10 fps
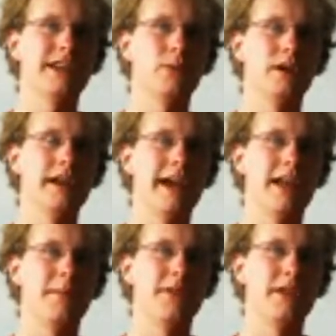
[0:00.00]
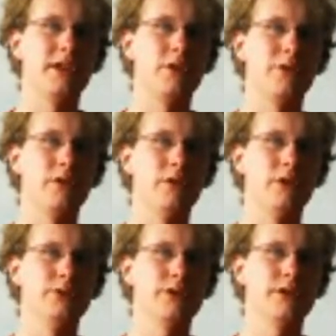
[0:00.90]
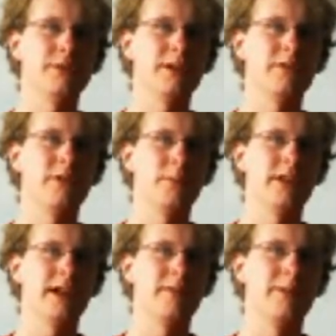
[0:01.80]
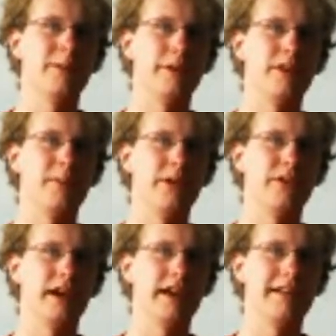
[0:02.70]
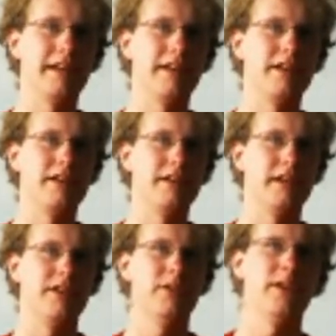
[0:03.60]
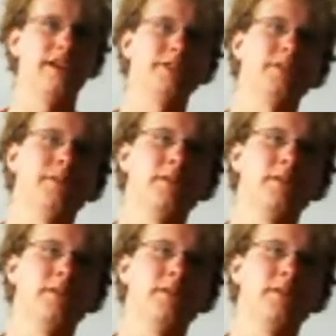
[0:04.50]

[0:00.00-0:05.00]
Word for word: on one hand, but then you you use the smartphone platform with the most regulated interface.